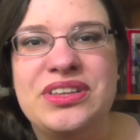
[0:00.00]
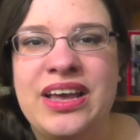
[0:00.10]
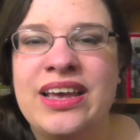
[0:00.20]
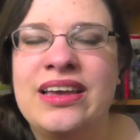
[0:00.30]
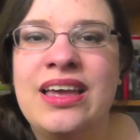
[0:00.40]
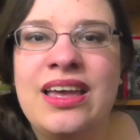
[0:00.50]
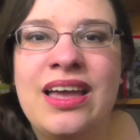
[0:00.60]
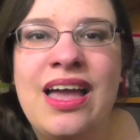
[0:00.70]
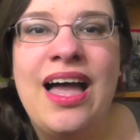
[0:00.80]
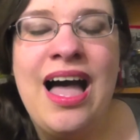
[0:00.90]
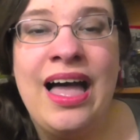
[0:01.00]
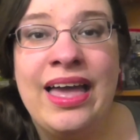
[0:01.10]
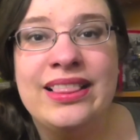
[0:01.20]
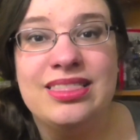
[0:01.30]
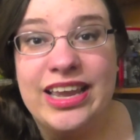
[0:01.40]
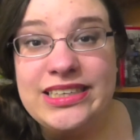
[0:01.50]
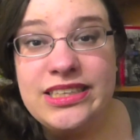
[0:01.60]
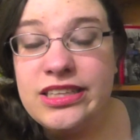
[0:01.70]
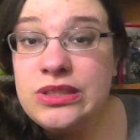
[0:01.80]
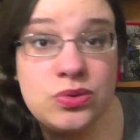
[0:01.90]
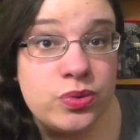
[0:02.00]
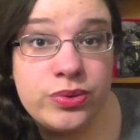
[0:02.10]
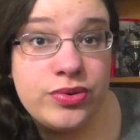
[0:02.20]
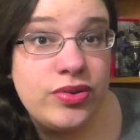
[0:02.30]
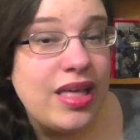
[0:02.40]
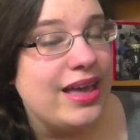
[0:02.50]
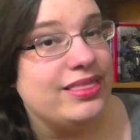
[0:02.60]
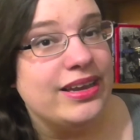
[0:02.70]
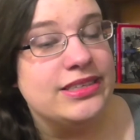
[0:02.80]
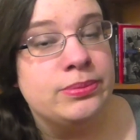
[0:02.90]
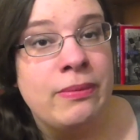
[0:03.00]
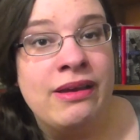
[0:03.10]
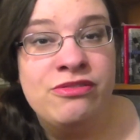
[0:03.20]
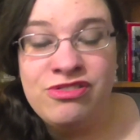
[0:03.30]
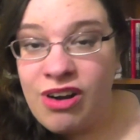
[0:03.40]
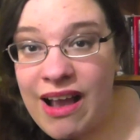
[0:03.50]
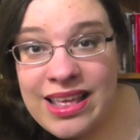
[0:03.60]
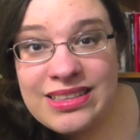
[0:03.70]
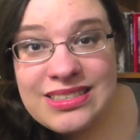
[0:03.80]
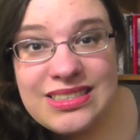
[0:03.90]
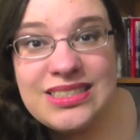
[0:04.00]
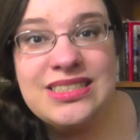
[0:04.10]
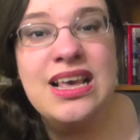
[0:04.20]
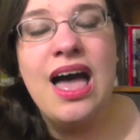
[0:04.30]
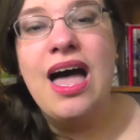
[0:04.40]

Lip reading: Like, I liked the school, I liked my friends,